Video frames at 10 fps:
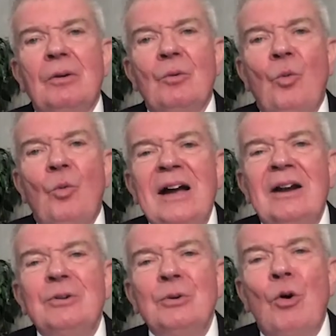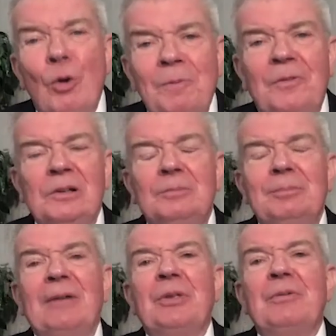Why are you hopeful
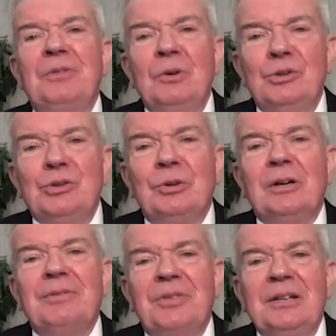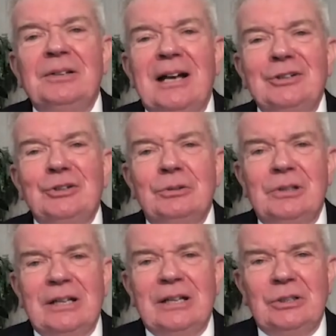about the future of
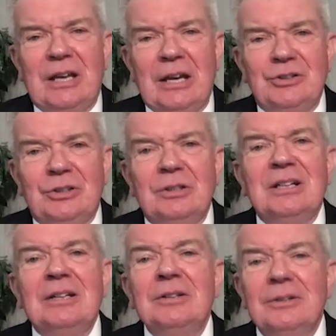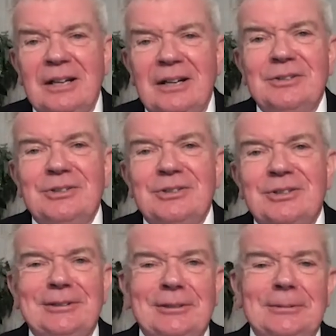theological education in the United
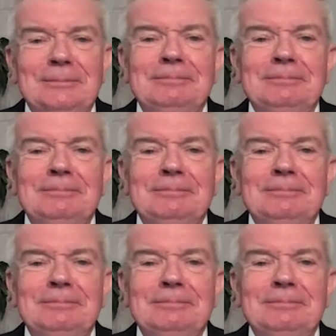States?